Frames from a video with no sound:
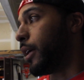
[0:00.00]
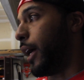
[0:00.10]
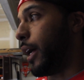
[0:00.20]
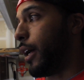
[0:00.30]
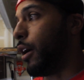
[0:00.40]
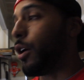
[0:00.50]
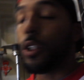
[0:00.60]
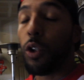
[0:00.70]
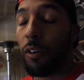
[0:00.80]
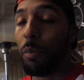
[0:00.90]
or
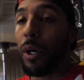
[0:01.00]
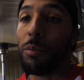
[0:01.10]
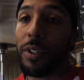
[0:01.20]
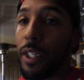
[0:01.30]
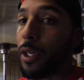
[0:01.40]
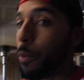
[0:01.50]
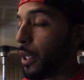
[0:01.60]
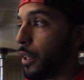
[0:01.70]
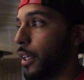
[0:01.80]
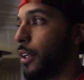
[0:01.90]
dual pump setup,
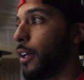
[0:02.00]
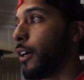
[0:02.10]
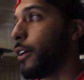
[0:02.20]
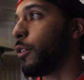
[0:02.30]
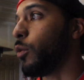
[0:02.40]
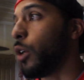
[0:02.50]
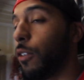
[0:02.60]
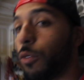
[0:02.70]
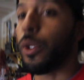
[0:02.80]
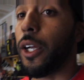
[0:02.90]
and then we'll go from